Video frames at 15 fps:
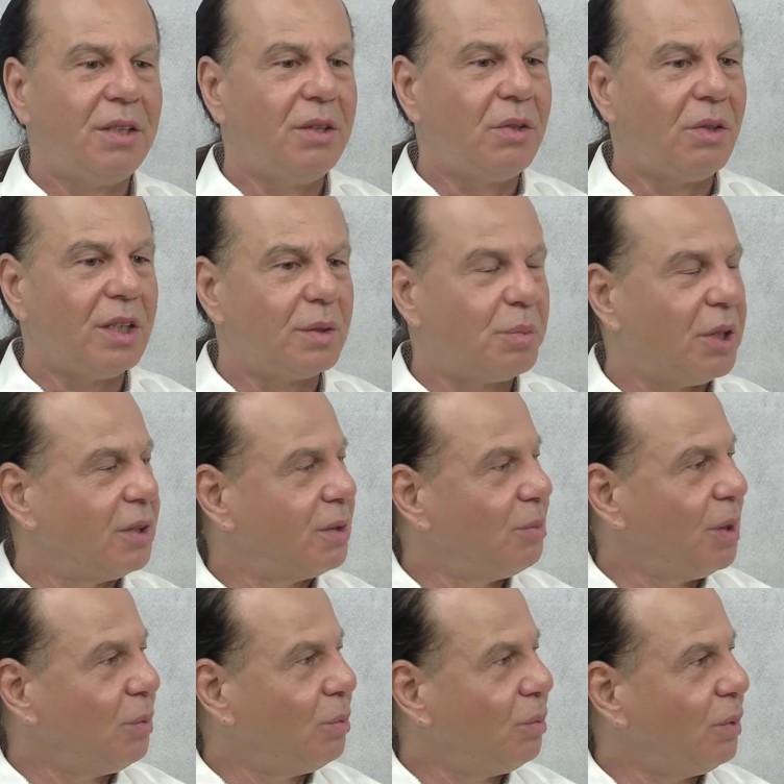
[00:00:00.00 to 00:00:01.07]
in your experience,
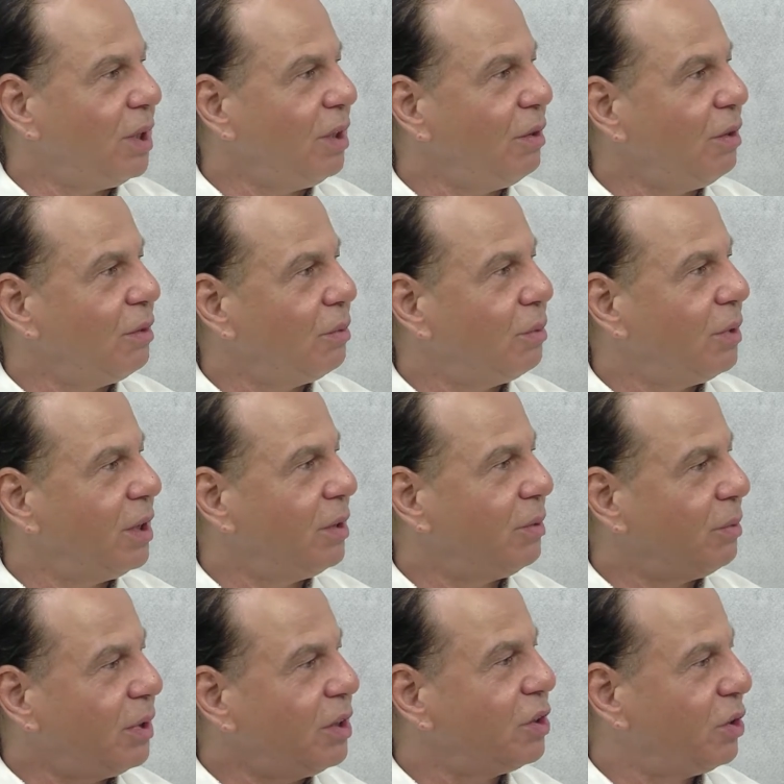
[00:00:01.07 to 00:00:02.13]
I mean,
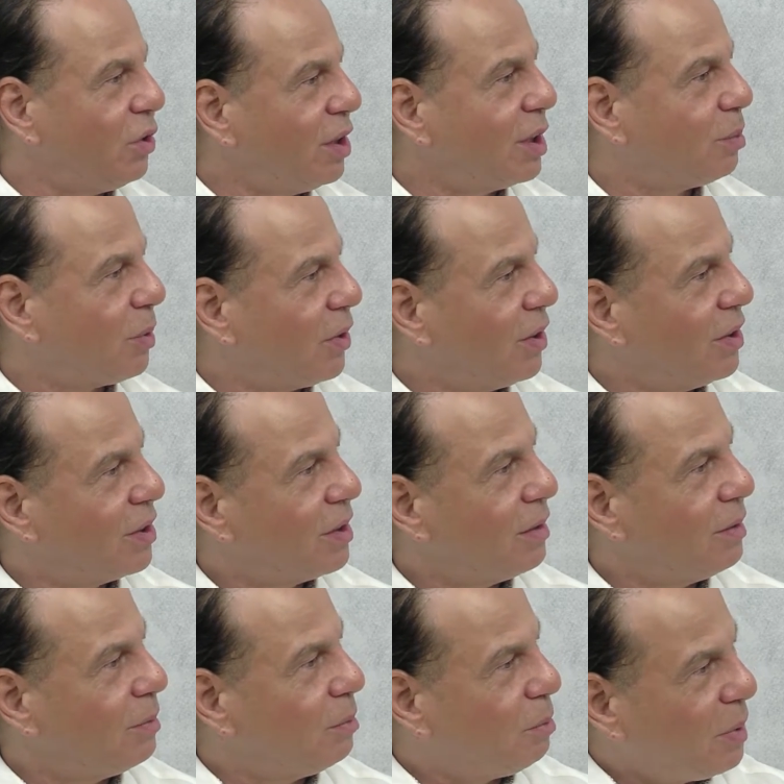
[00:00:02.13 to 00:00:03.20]
what is your experience
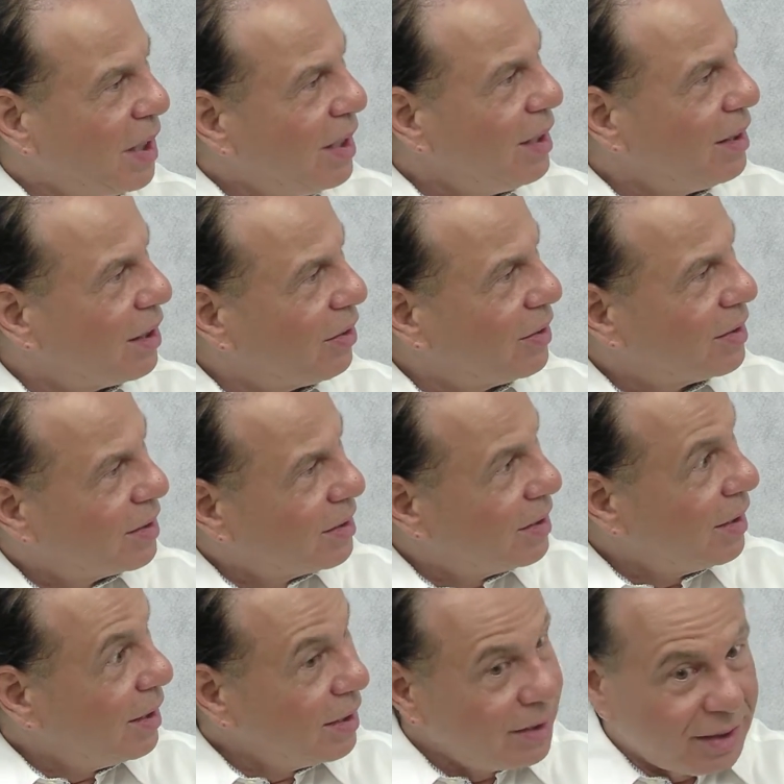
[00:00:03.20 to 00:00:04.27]
in being there and
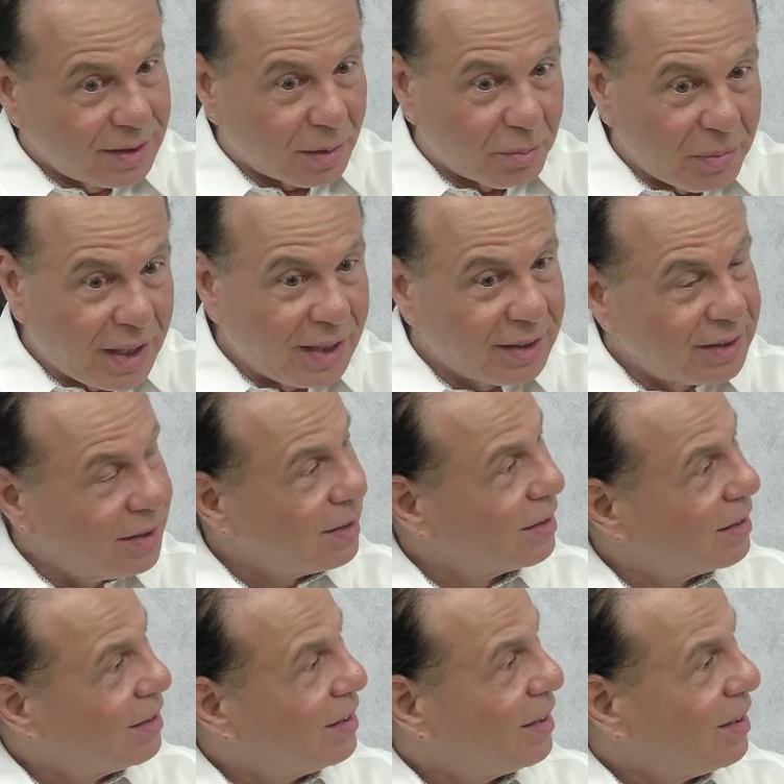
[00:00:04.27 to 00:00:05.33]
seeing these
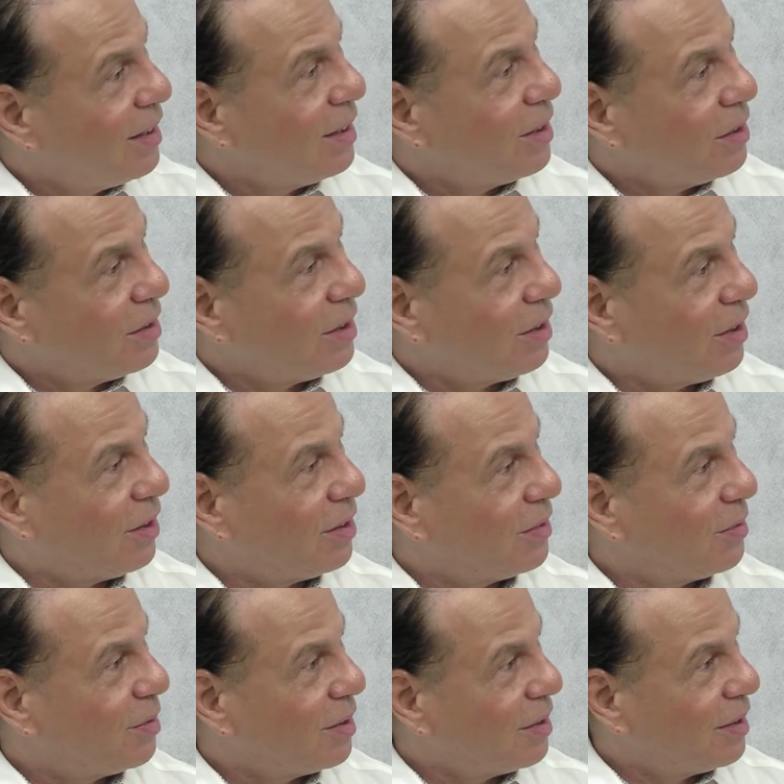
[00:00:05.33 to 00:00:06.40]
amazing,
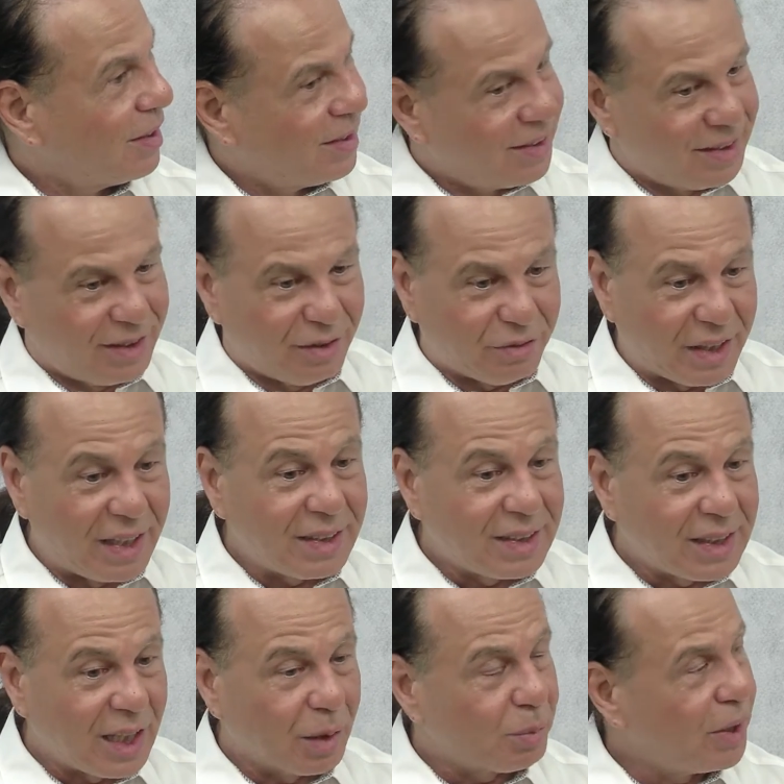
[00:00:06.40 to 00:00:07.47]

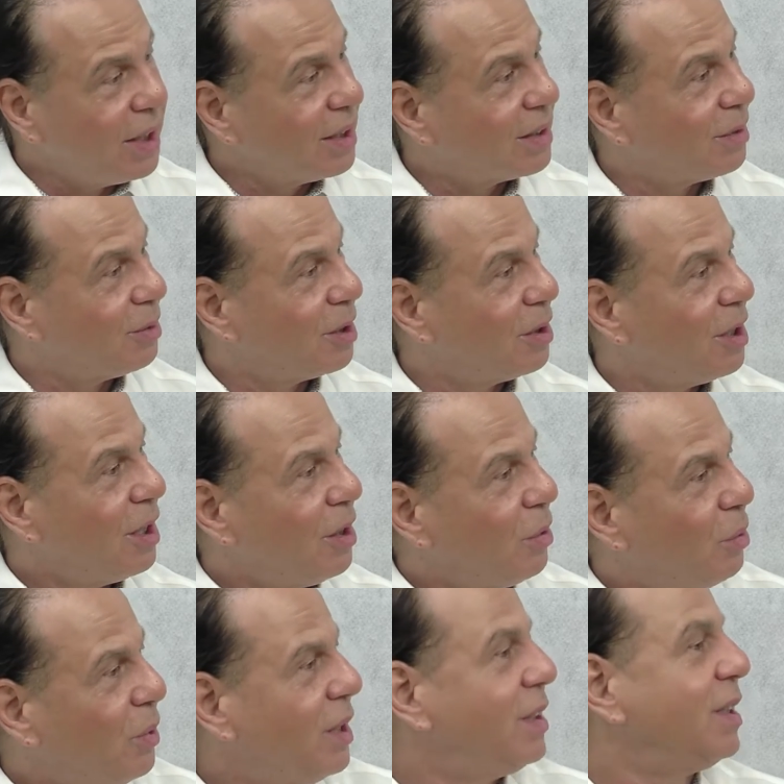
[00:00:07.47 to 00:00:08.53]
events take place? I mean,
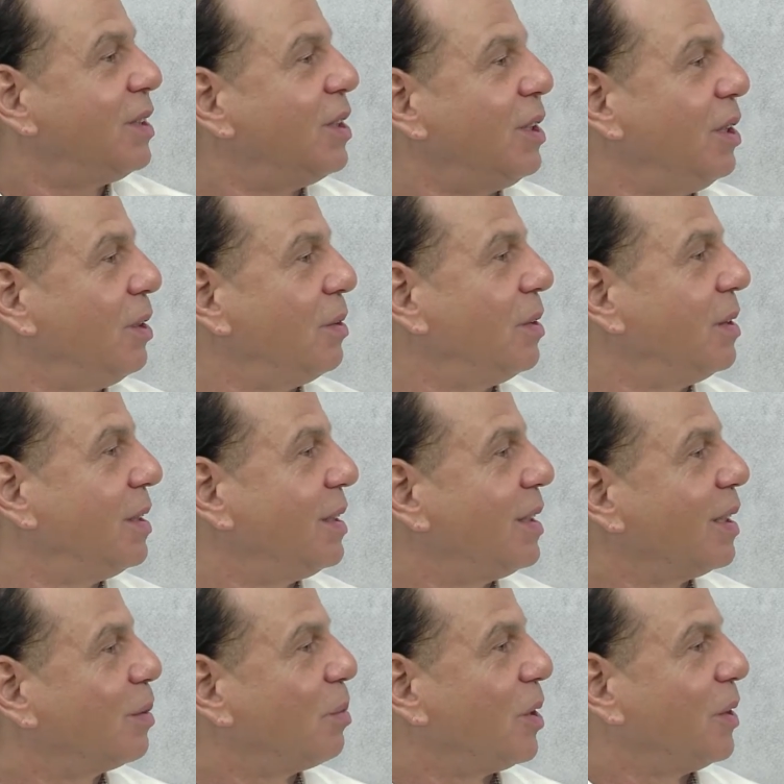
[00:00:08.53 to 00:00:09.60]
what is it to you, this
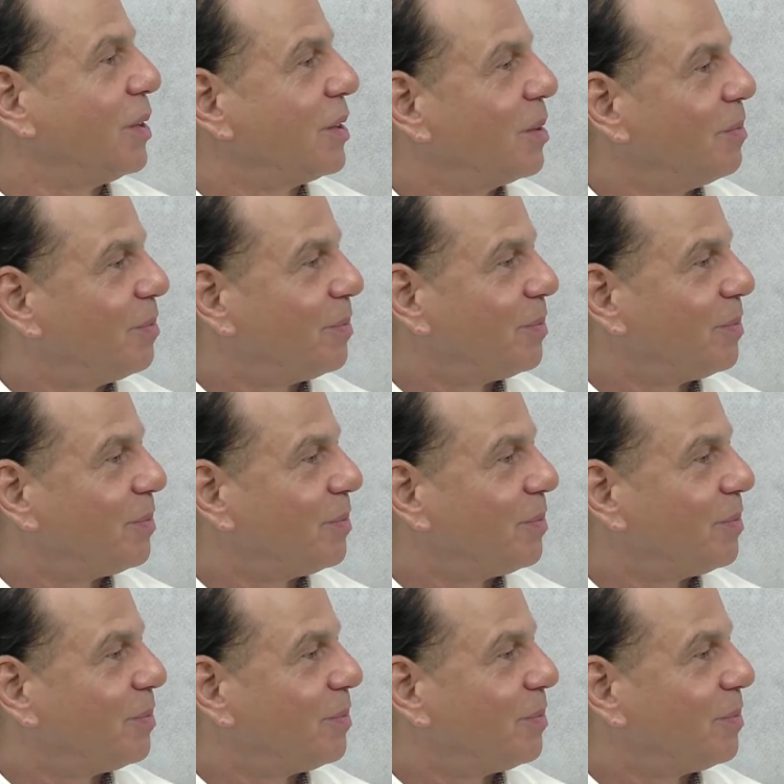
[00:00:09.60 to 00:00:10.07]
experience?